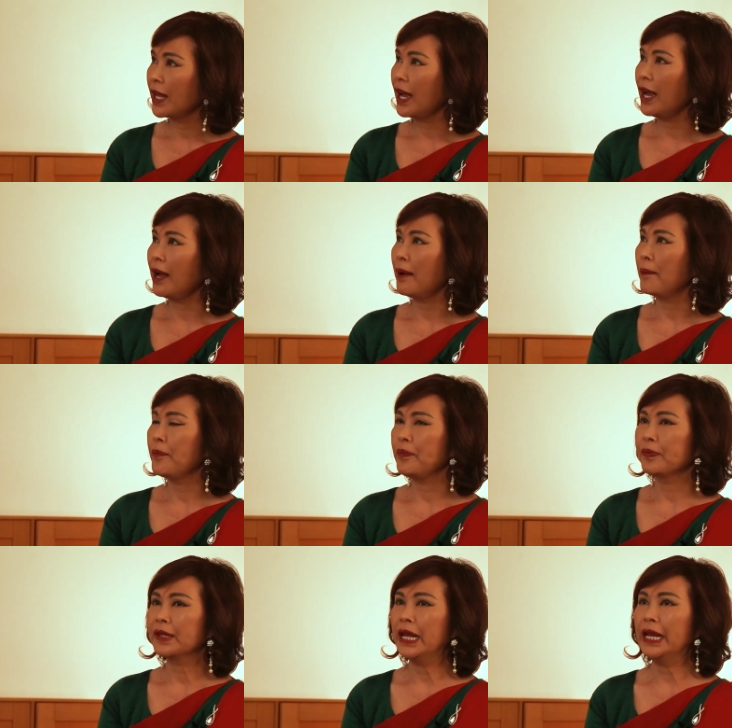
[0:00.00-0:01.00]

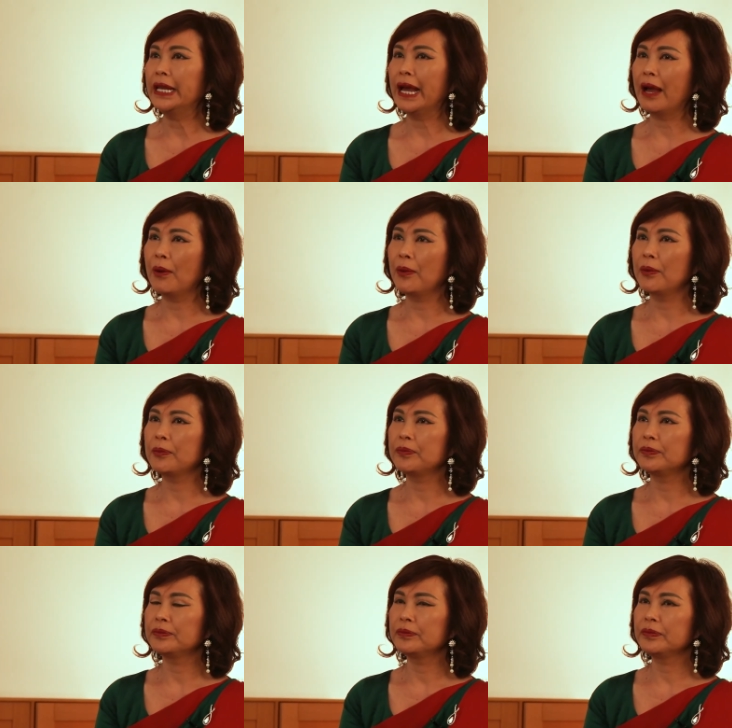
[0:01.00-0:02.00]
Now,
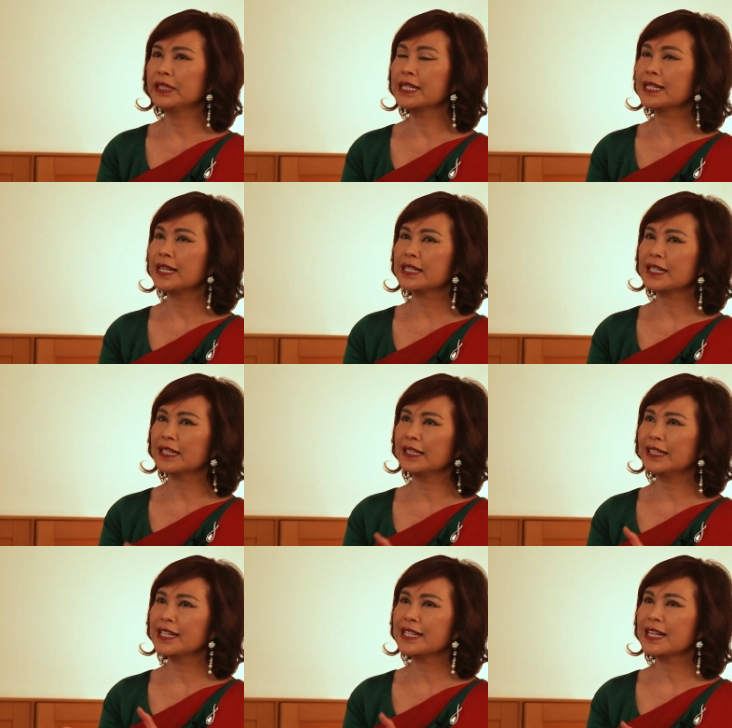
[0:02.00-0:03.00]
this
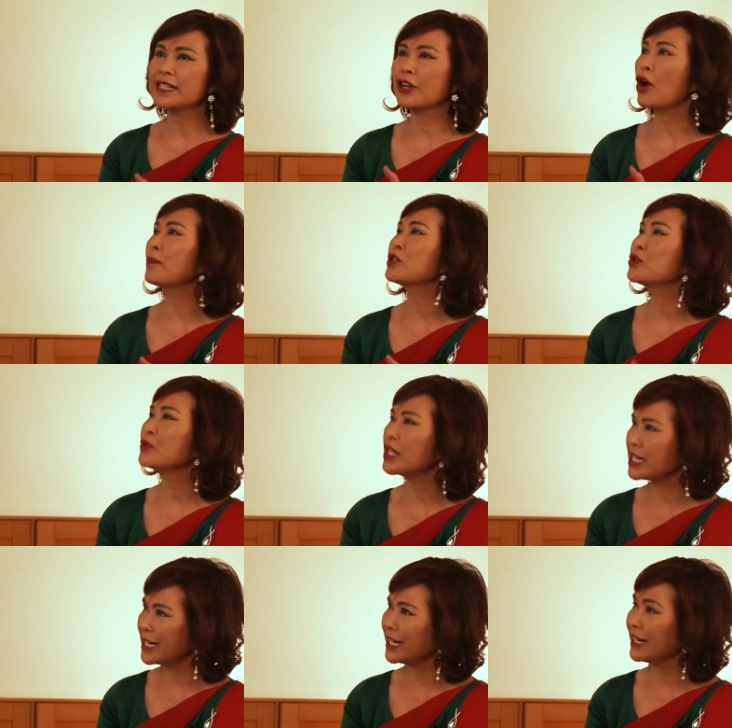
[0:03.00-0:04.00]
is an
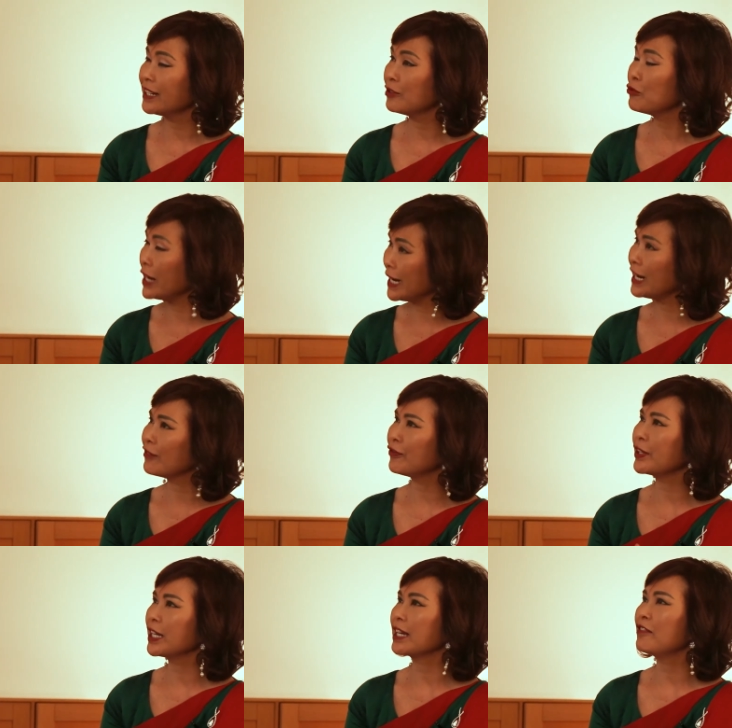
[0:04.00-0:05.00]
opportunity really for
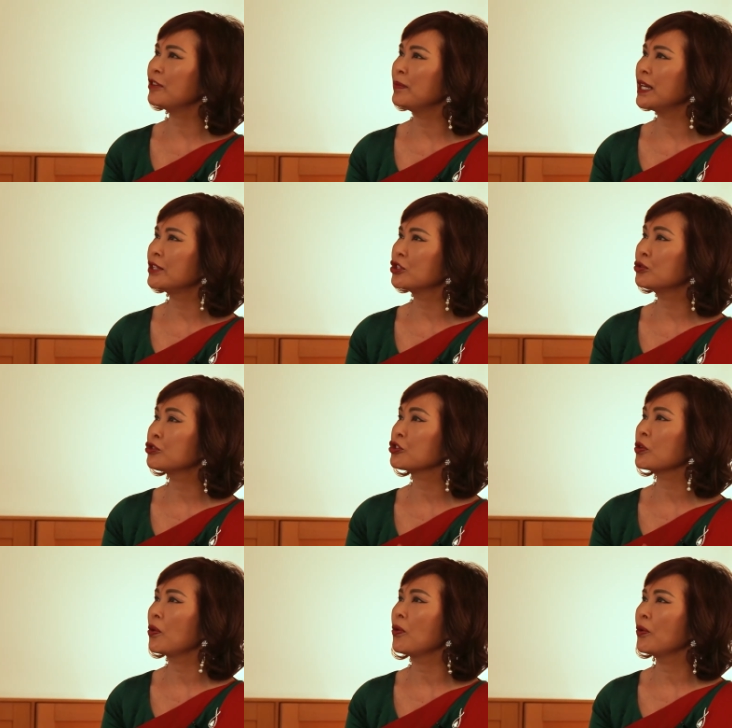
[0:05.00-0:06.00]
the government to
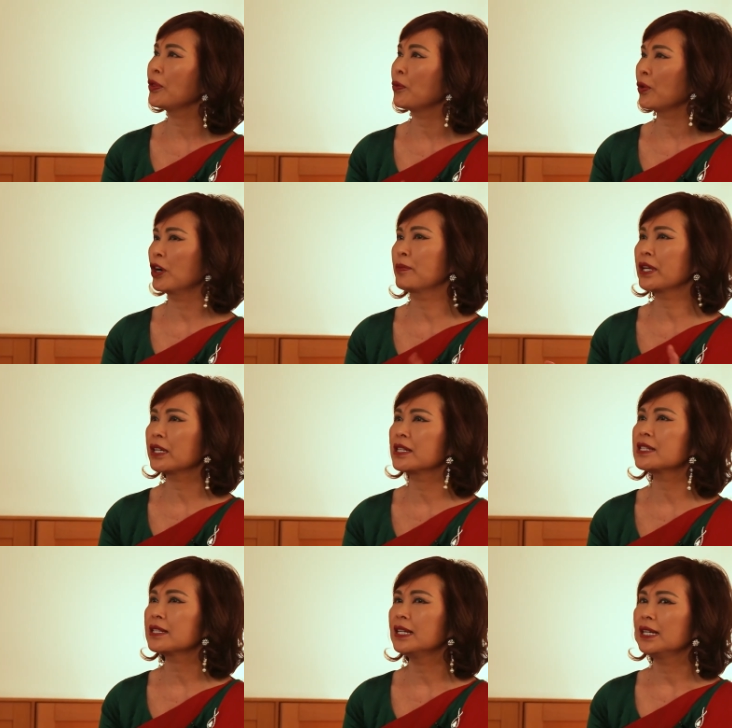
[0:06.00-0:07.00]
show the world,
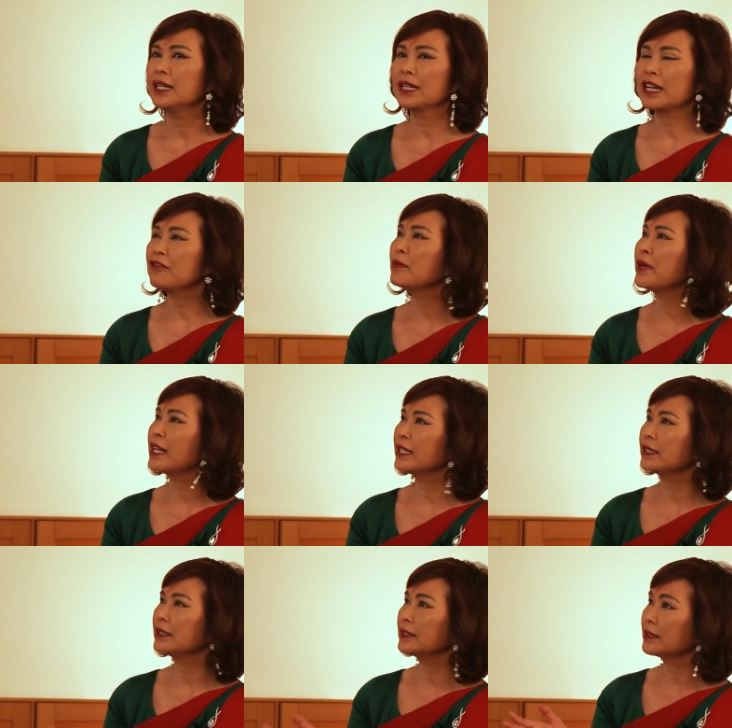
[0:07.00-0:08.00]
because
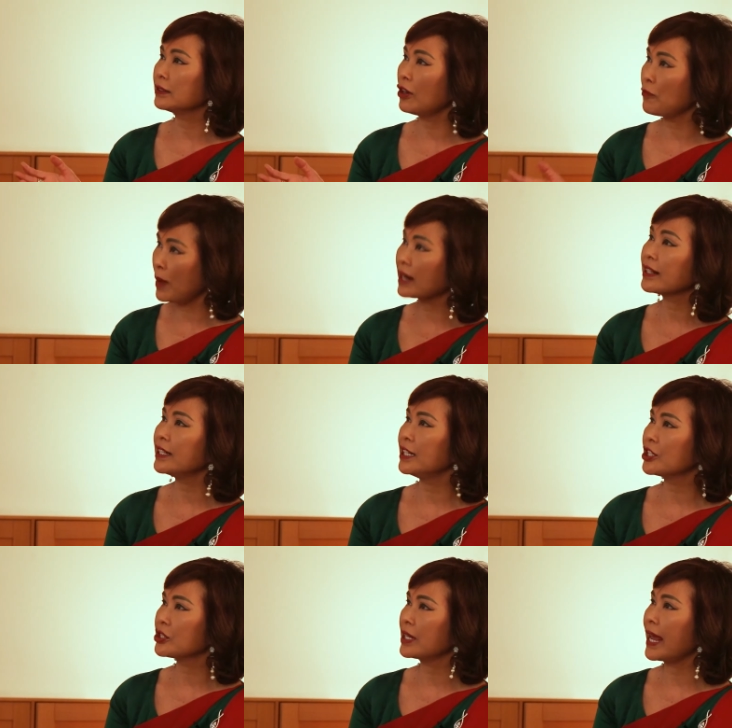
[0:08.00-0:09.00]
government of
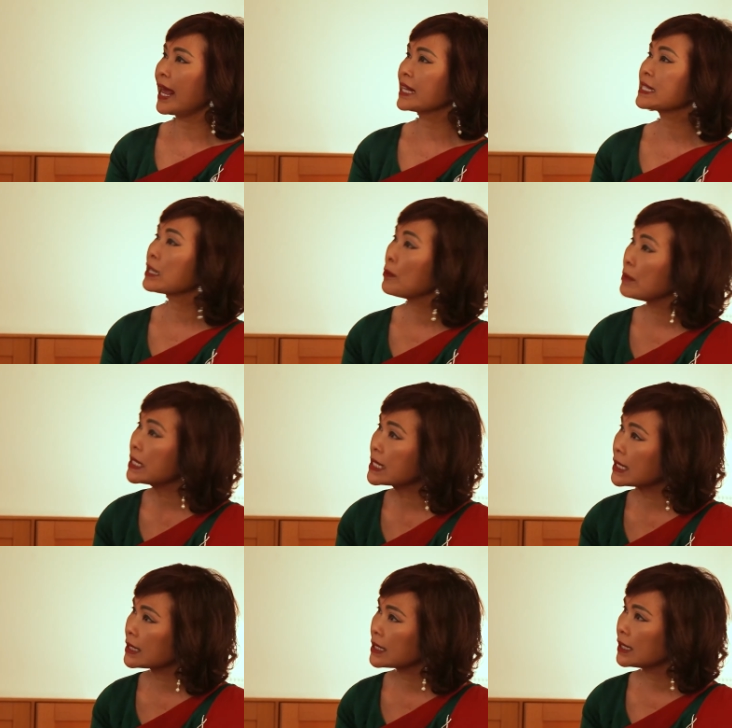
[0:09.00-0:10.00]
Bangladesh has
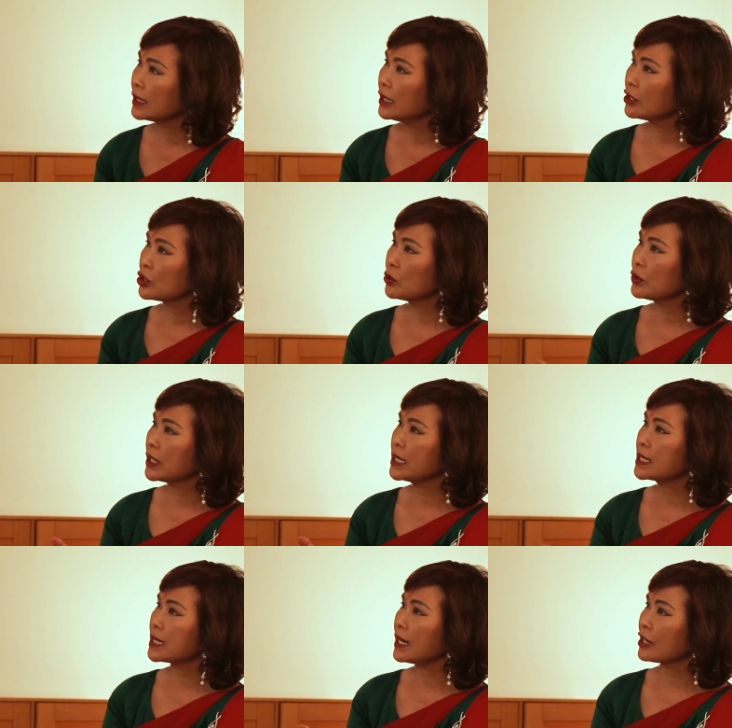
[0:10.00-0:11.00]
committed to the
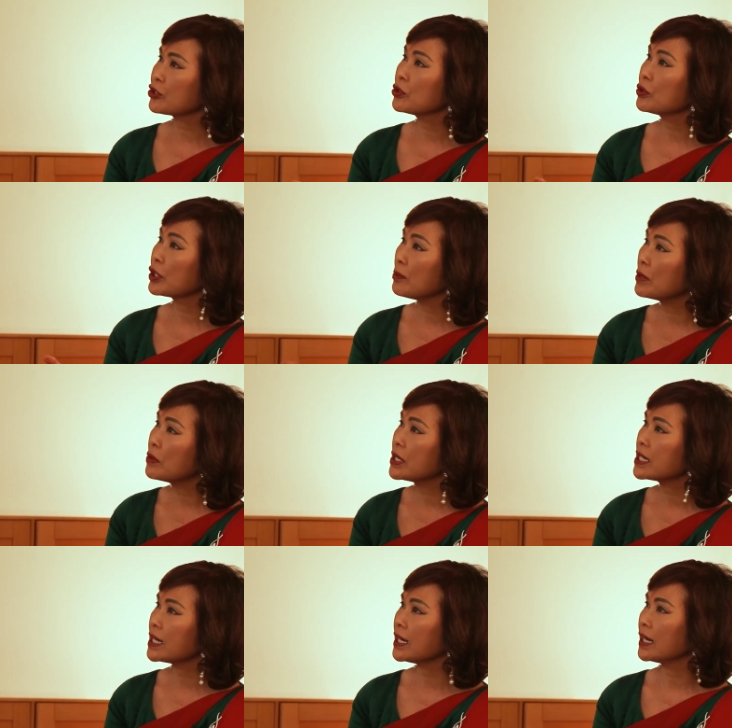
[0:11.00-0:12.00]
international
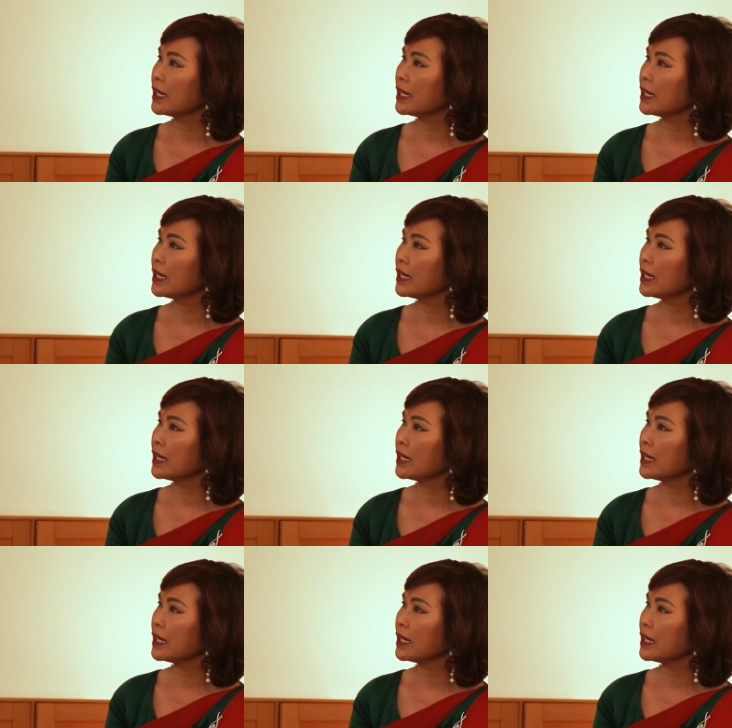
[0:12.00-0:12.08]
community